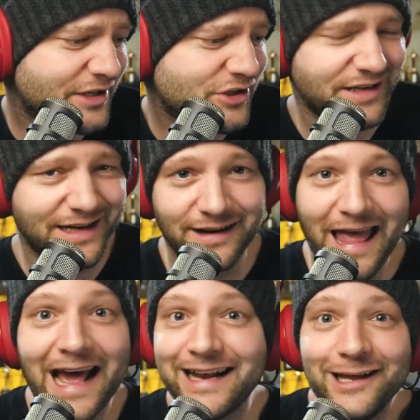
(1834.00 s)
It's just not.
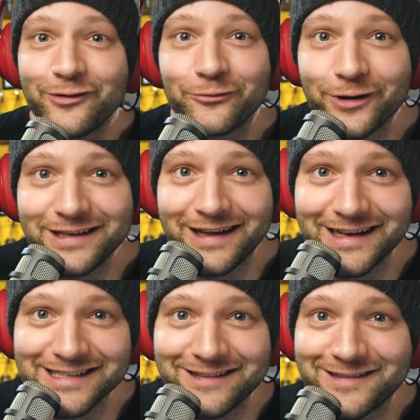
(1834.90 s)
And I didn't even
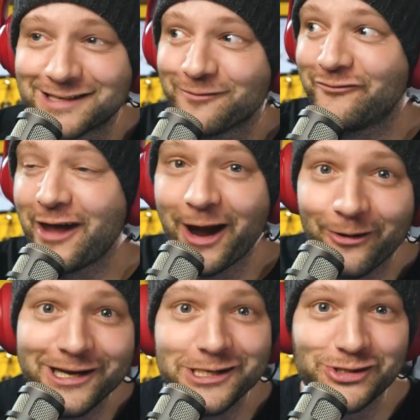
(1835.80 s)
realize that this
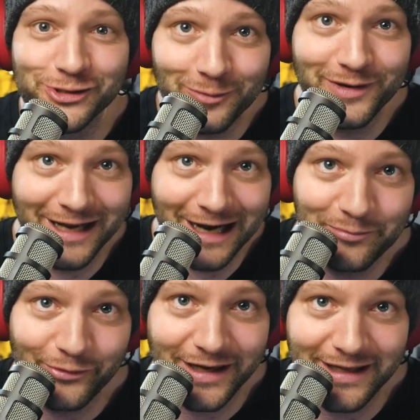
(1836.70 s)
very German
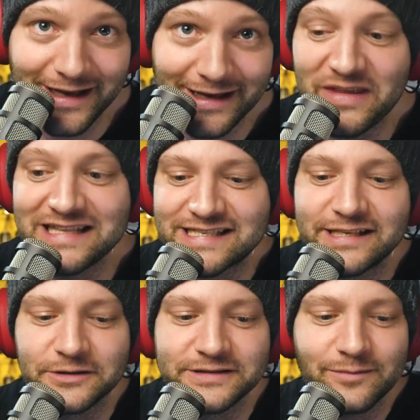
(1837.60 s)
upbringing
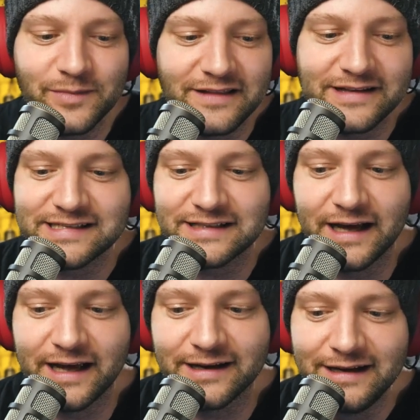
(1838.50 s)
instilled in me this like,